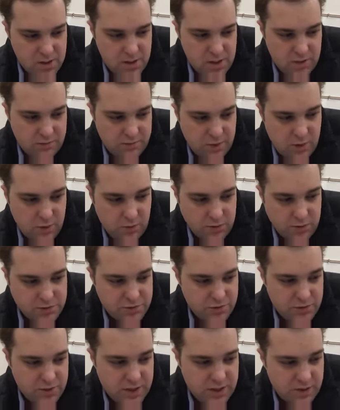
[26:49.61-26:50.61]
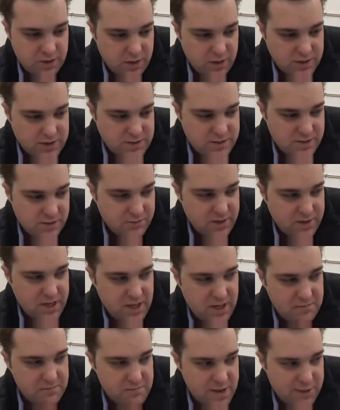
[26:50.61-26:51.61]
If you were to get on some
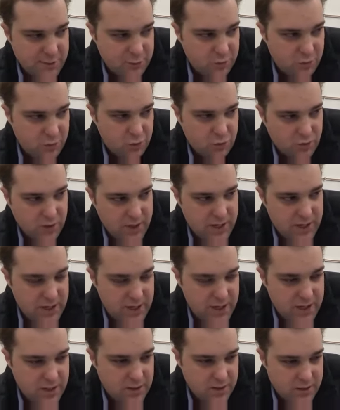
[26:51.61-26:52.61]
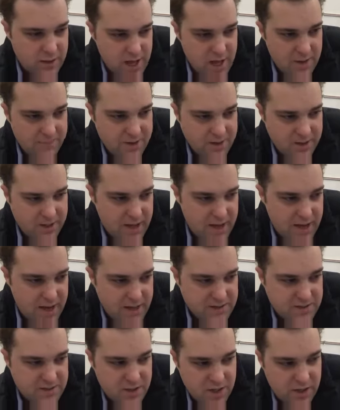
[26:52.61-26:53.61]
kind of medical grade happy
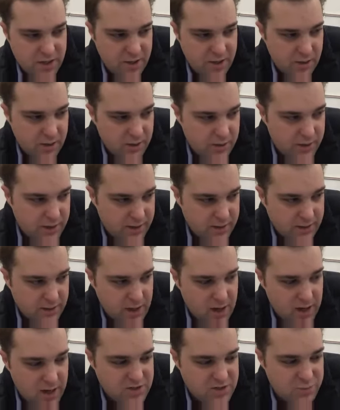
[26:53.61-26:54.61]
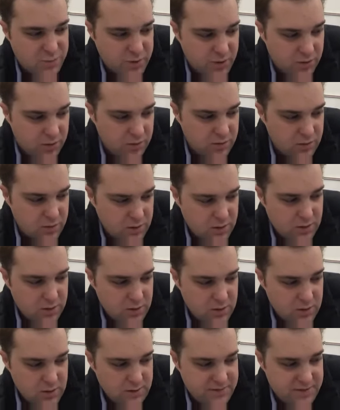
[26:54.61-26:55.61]
gas air in the hospital
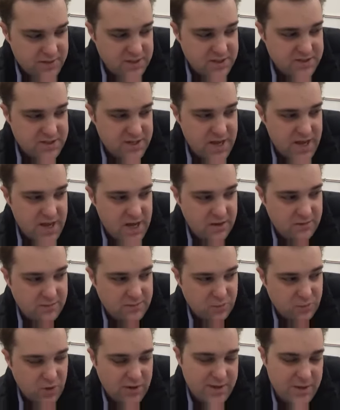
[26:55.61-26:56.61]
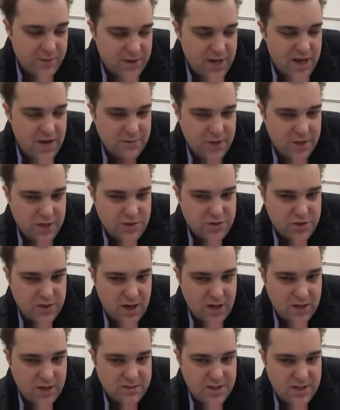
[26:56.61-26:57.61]
that doesn't have, well, they would have nitric
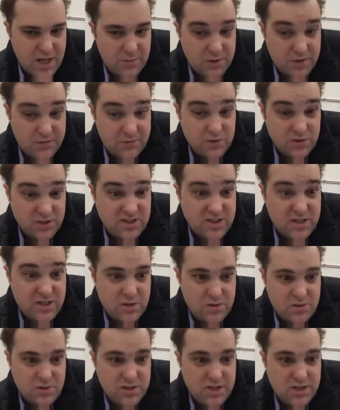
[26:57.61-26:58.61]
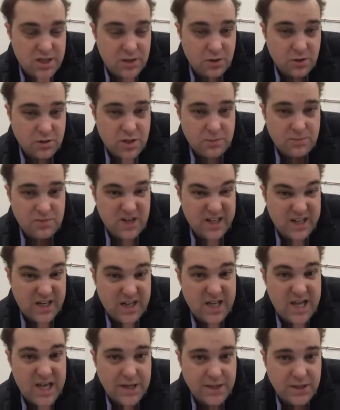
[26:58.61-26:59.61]
oxide, but if let's say you just get hooked up to like a
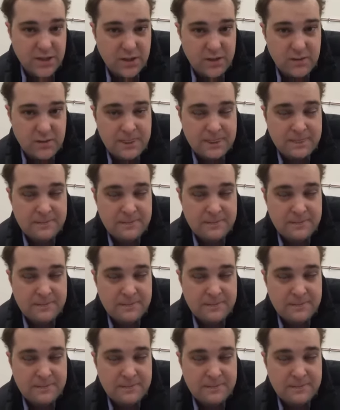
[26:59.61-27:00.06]
cannula